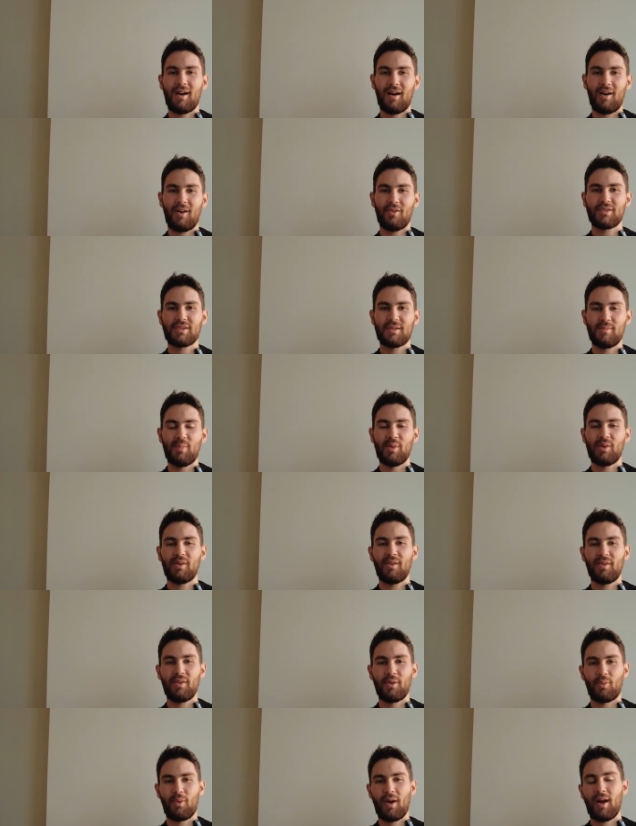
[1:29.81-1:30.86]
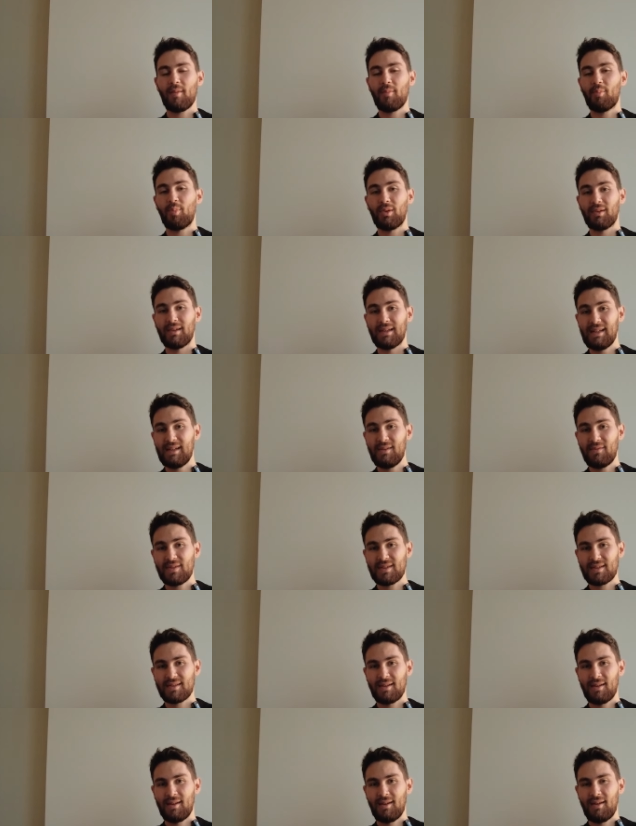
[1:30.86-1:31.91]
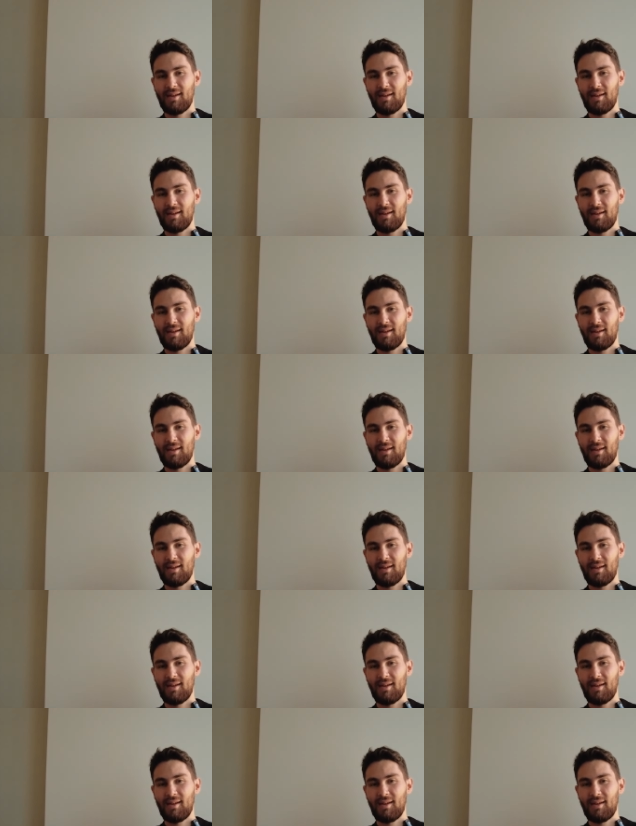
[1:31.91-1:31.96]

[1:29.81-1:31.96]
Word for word: how to build the right beliefs